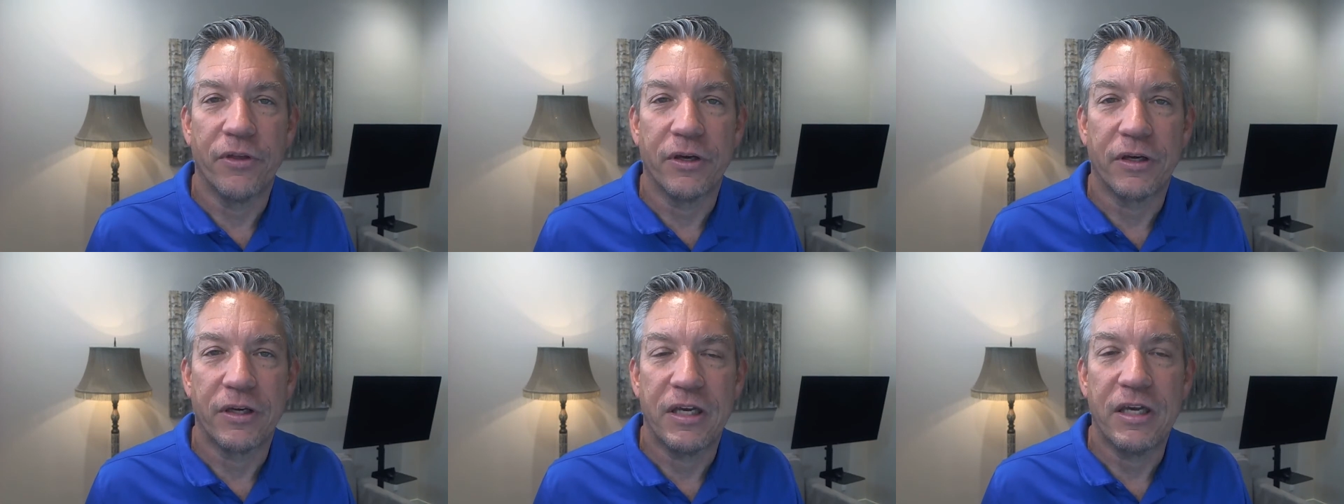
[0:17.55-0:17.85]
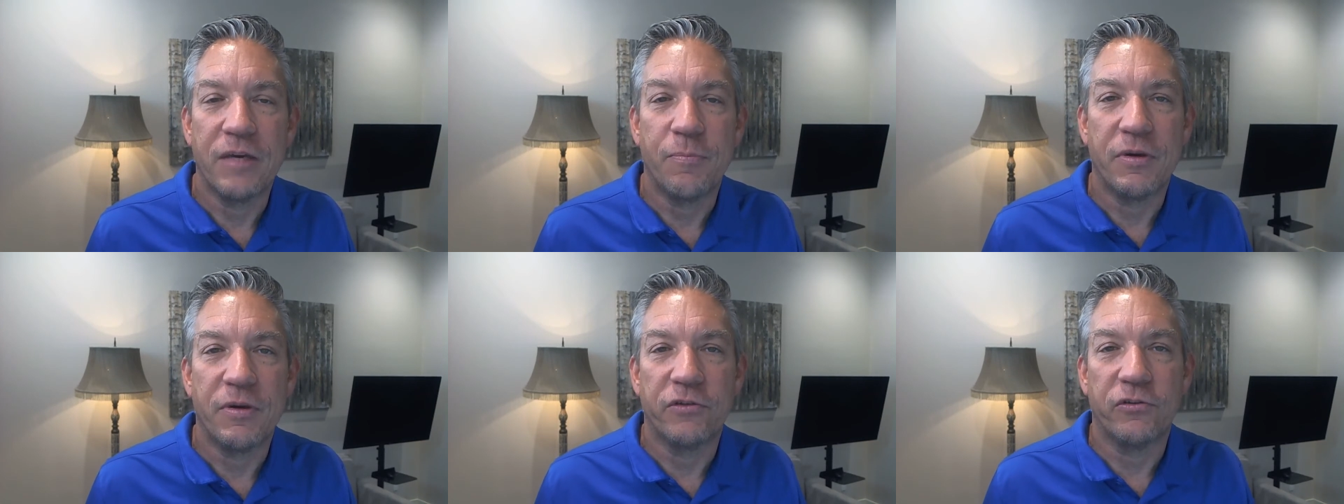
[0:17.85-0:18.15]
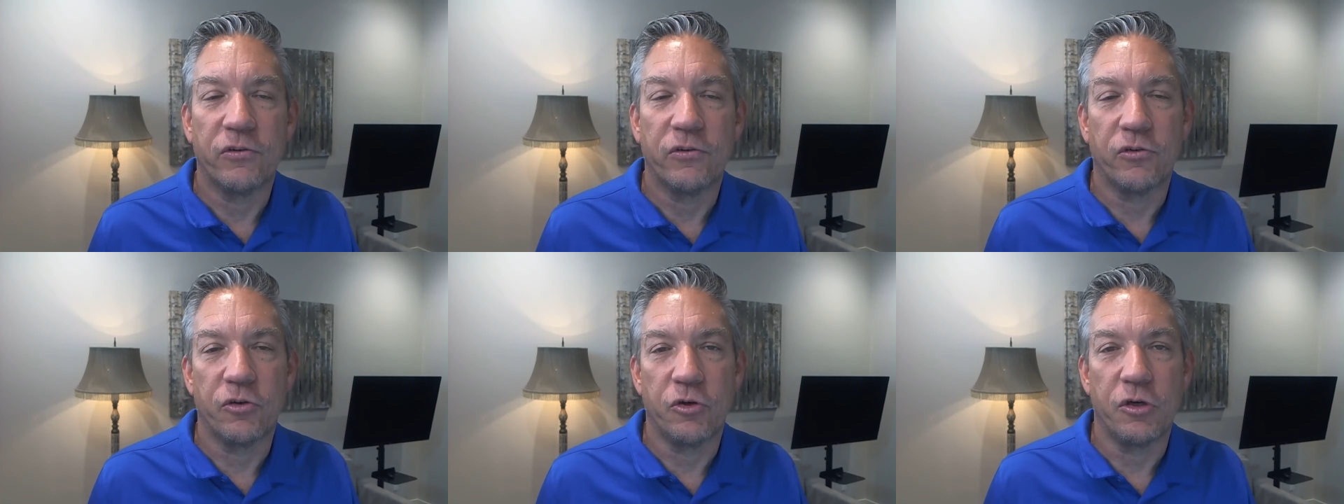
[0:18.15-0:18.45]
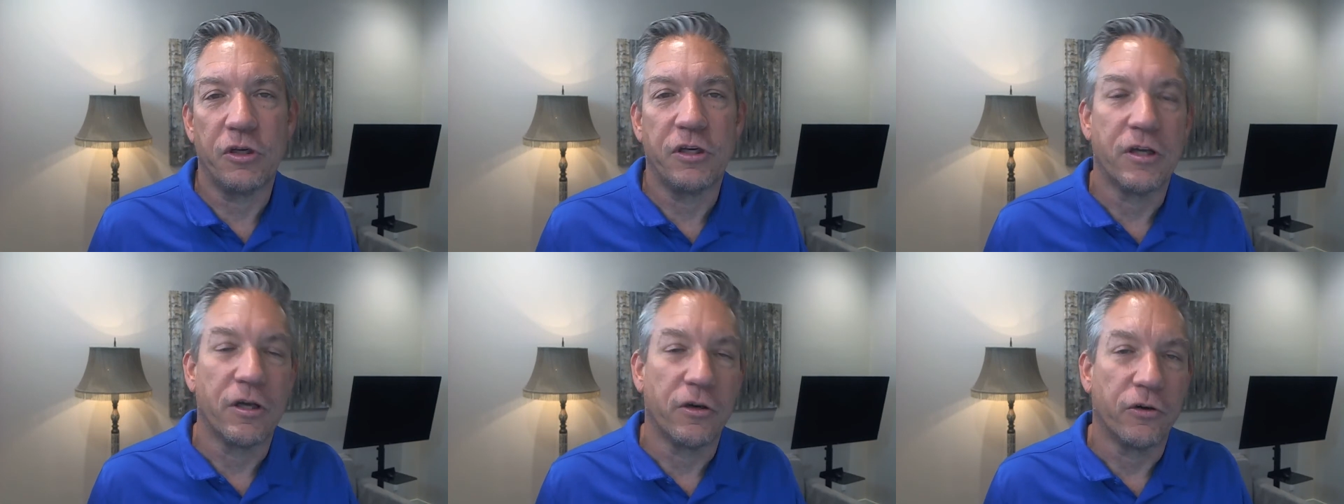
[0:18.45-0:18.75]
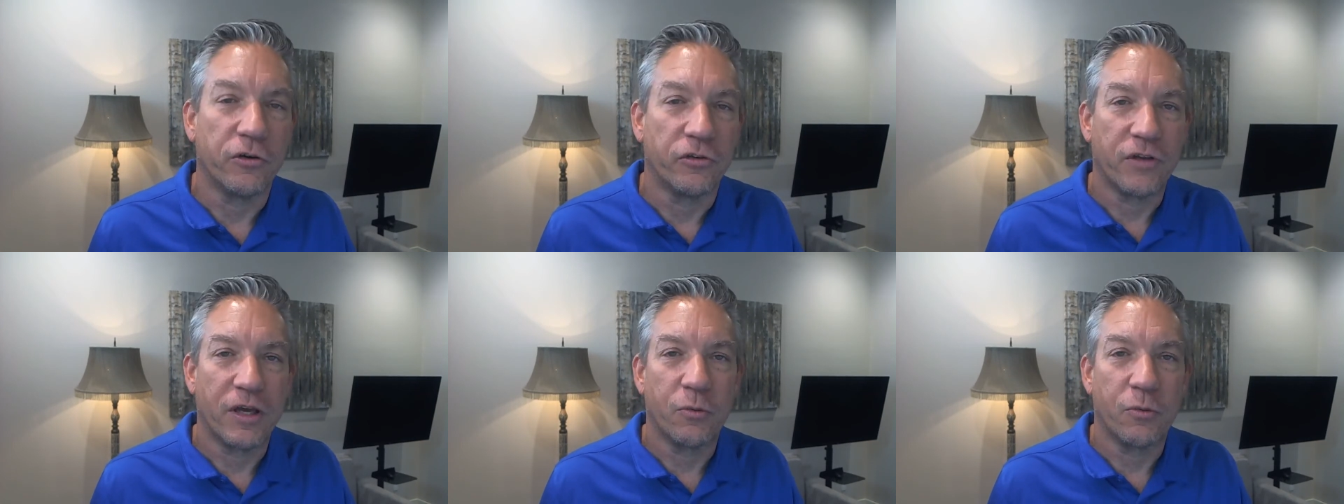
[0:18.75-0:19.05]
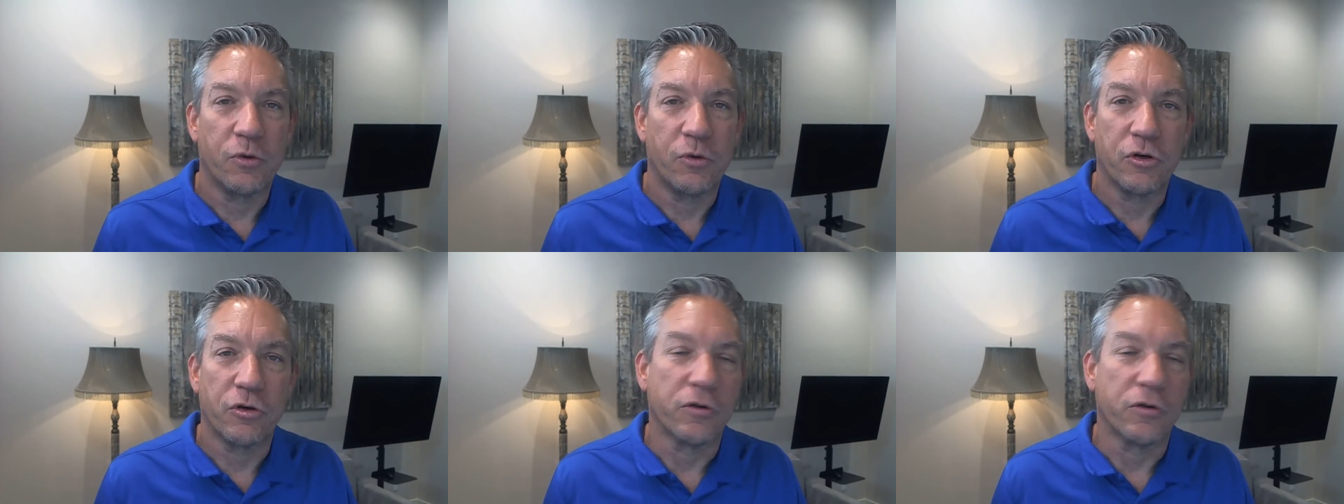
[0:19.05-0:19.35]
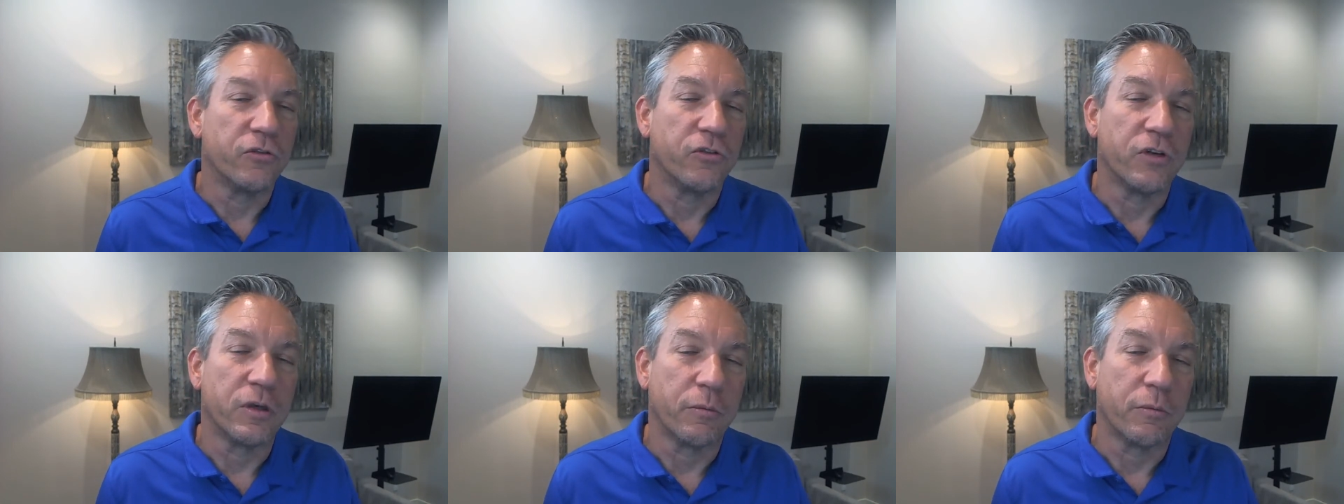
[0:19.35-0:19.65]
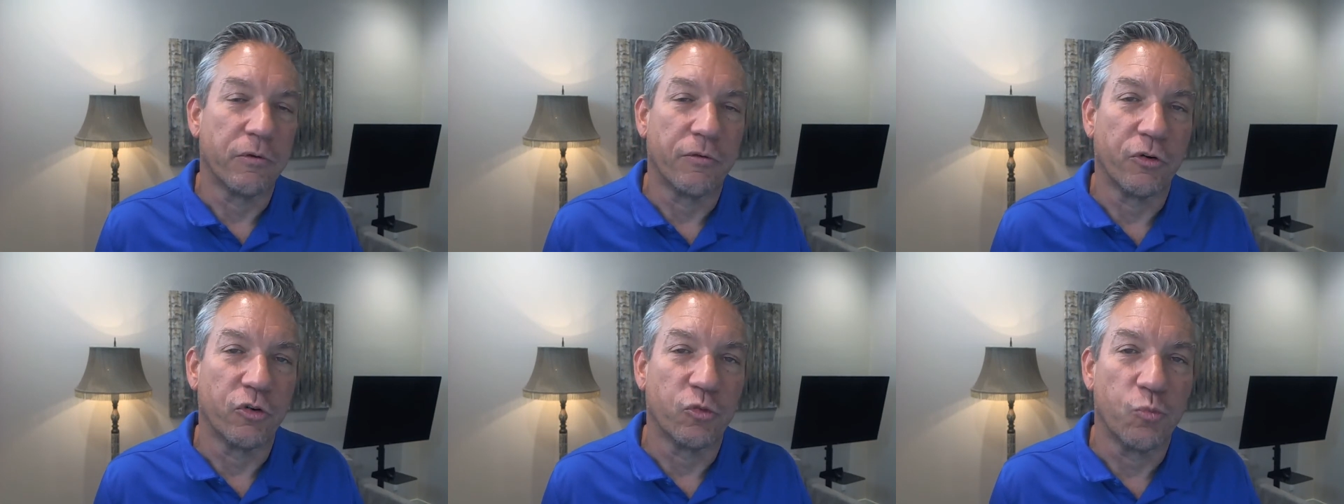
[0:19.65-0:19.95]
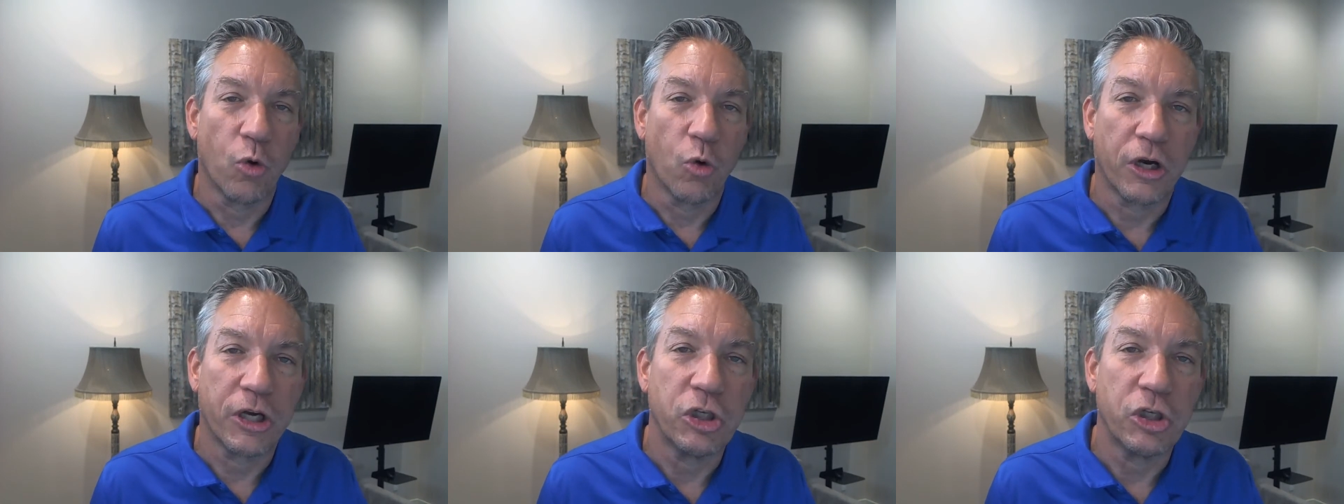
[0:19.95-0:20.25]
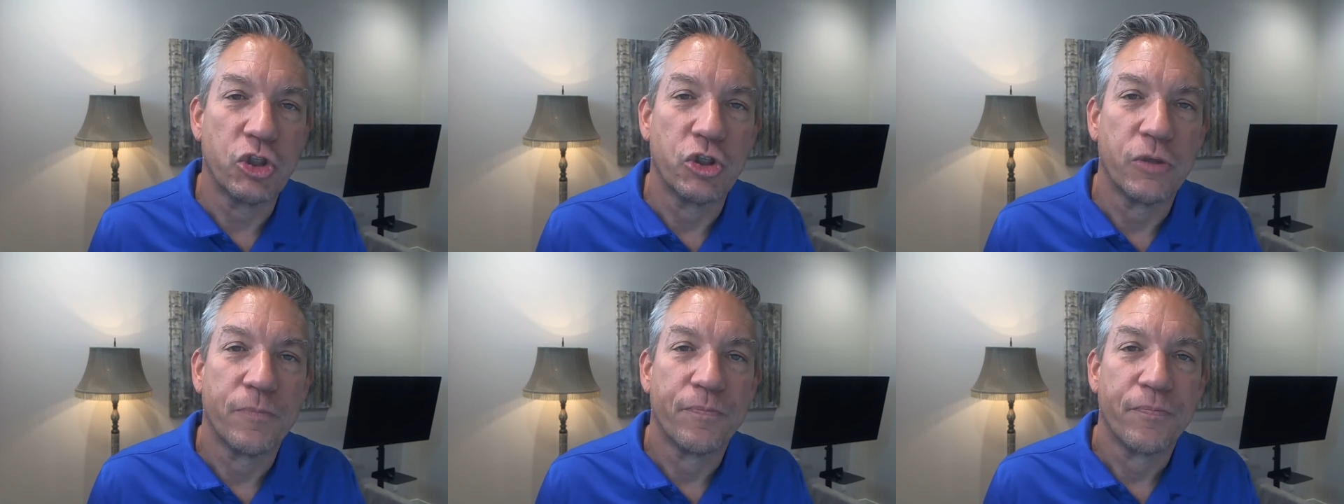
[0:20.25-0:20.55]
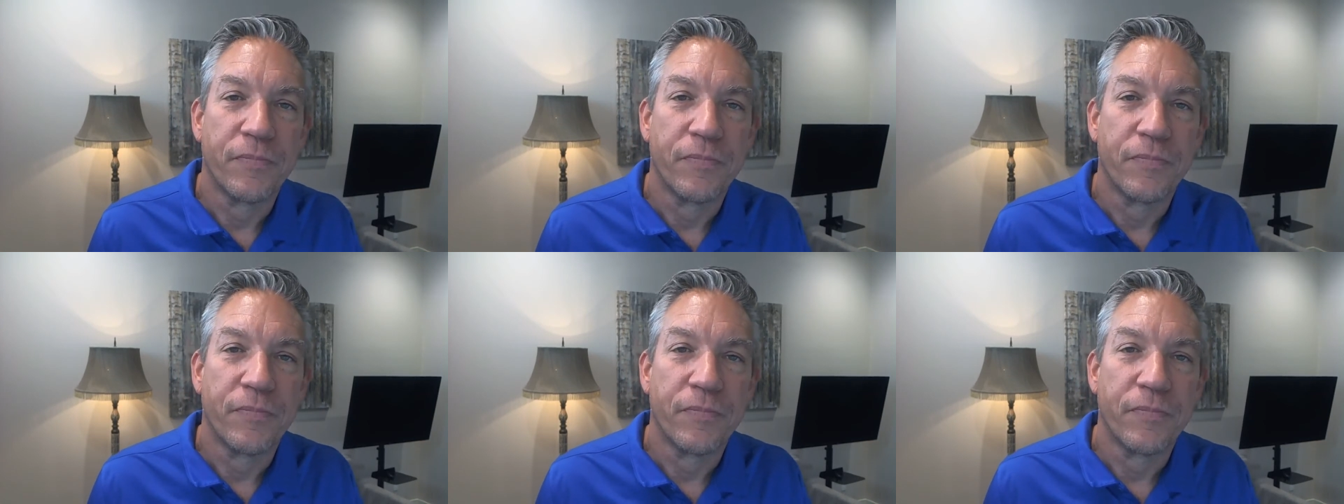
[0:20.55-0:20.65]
the key pieces you need to understand when you're considering reverse mortgage.